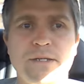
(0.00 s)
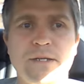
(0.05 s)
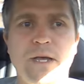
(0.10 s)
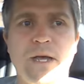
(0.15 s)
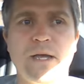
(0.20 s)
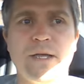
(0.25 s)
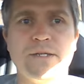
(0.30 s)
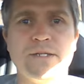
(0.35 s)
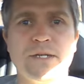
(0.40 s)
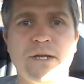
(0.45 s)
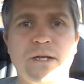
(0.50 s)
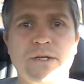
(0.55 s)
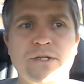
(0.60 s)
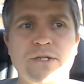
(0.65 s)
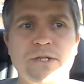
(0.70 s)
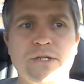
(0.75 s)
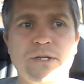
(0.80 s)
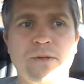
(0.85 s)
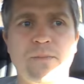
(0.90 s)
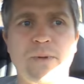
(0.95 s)
It's not
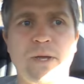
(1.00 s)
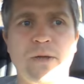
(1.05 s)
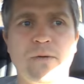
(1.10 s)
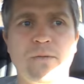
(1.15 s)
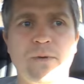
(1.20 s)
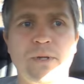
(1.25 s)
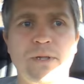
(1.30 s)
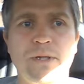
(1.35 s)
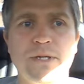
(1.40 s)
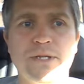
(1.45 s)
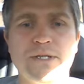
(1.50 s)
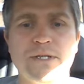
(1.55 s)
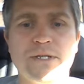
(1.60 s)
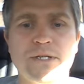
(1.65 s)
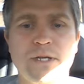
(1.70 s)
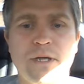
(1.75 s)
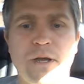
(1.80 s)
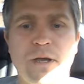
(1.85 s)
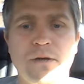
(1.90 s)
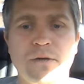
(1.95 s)
just about religious
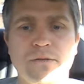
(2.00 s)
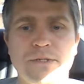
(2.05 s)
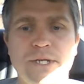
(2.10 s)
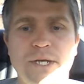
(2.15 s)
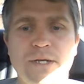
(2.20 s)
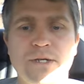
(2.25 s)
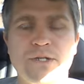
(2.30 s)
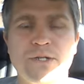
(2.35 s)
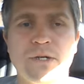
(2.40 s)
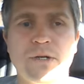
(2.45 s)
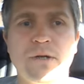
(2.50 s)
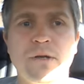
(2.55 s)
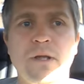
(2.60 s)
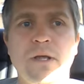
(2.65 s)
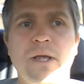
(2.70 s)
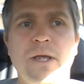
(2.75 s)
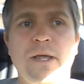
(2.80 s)
connotation,